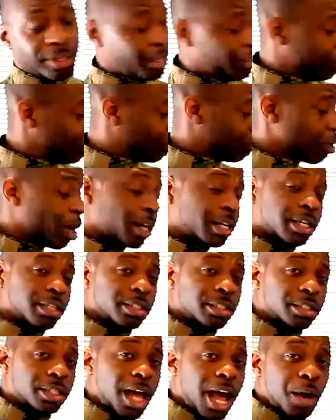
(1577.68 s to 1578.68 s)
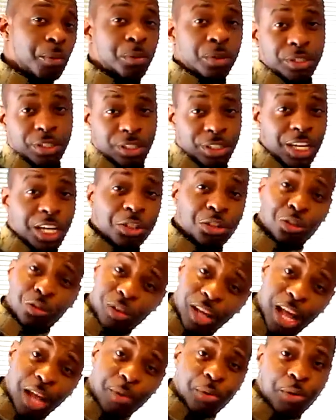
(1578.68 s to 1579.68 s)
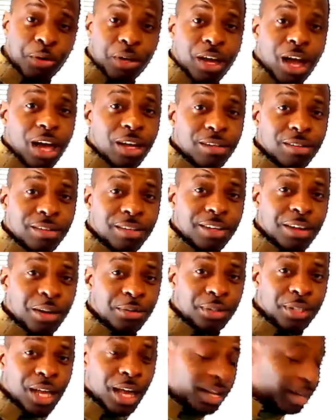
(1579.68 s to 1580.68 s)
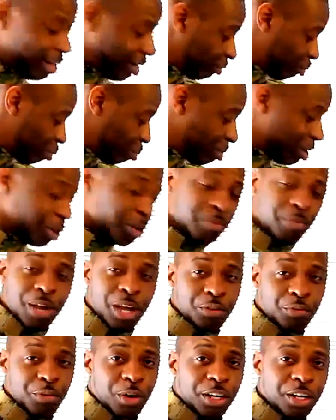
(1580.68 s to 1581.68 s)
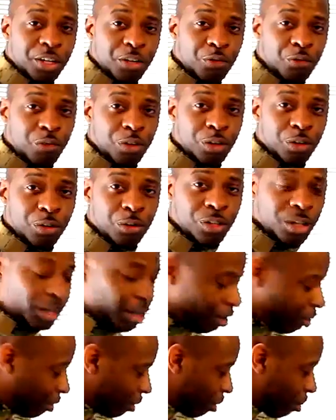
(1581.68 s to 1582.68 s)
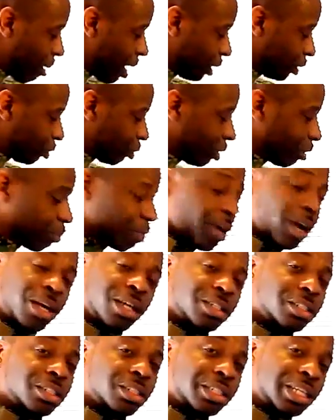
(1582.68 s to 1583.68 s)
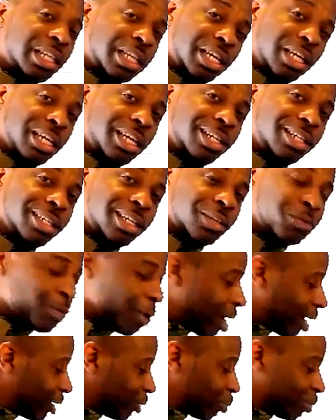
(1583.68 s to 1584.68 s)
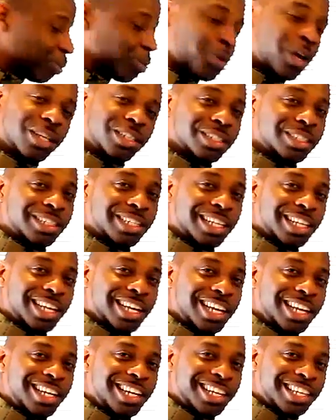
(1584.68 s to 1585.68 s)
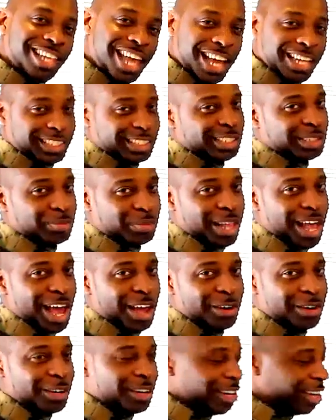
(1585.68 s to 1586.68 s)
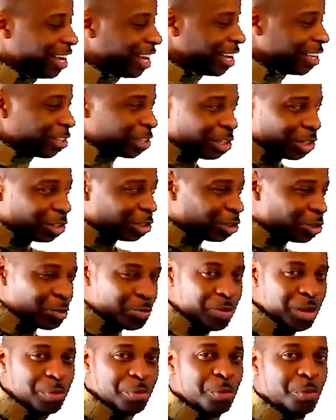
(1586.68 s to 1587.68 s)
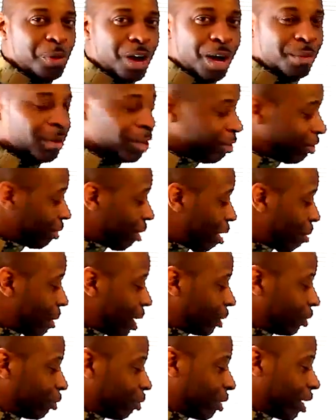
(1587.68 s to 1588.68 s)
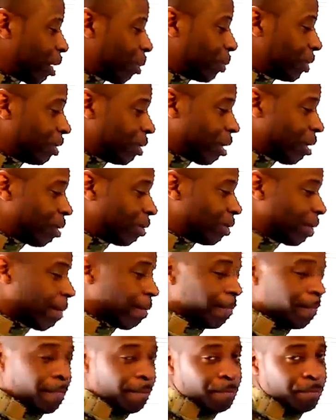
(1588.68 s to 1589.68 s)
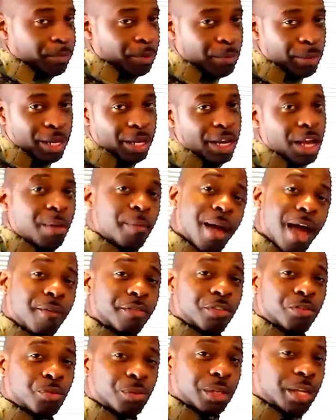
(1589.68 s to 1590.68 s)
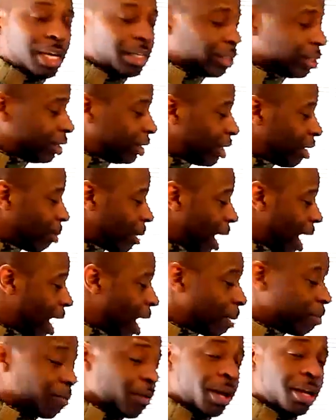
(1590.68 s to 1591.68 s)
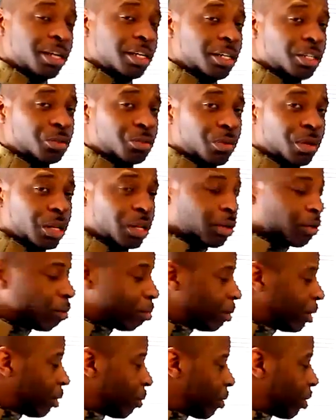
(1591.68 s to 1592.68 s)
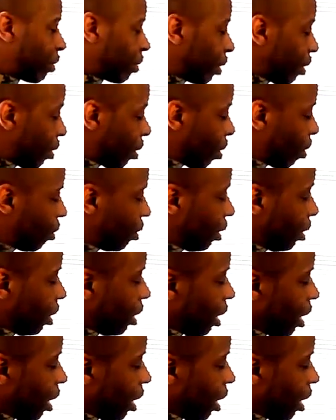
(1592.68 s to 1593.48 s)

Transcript: This is Ruckus. I would suggest you name your gun. You know what I'm saying? This will be your best friend in the field. You're going to make sure that Ruckus is clean. And when Ruckus is clean, he likes to splatter and shoot people up. So I make sure that we know, me and him have this relationship. I upgraded this one a little bit with, you know,